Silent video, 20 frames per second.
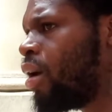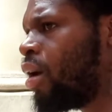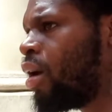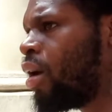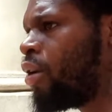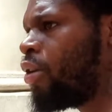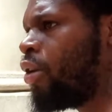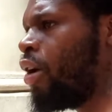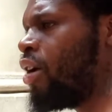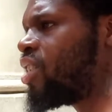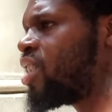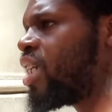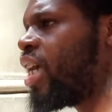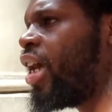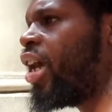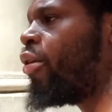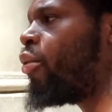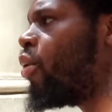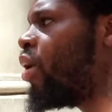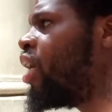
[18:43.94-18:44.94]
you know what I'm
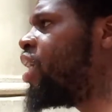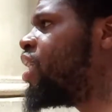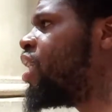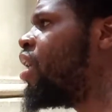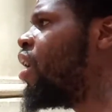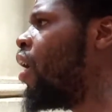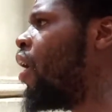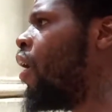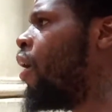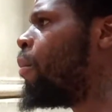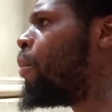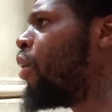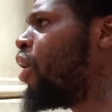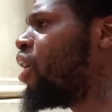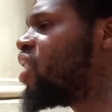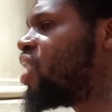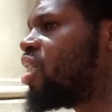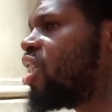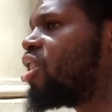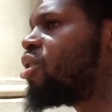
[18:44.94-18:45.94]
saying, windy,
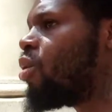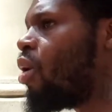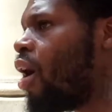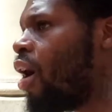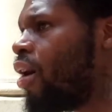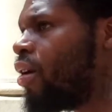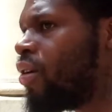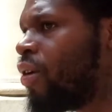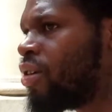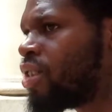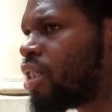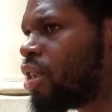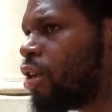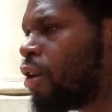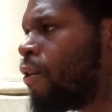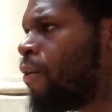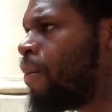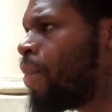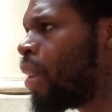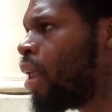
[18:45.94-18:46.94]
preaching this word onto you,
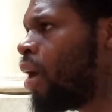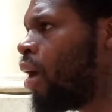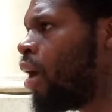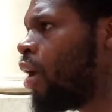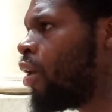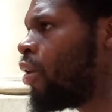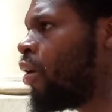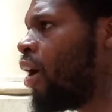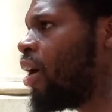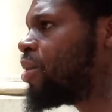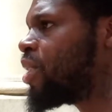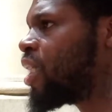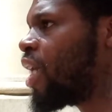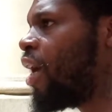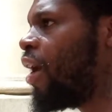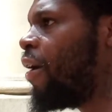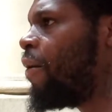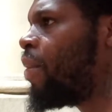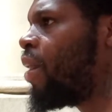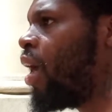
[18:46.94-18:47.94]
you know what I'm
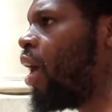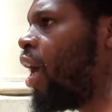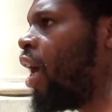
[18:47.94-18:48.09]
saying?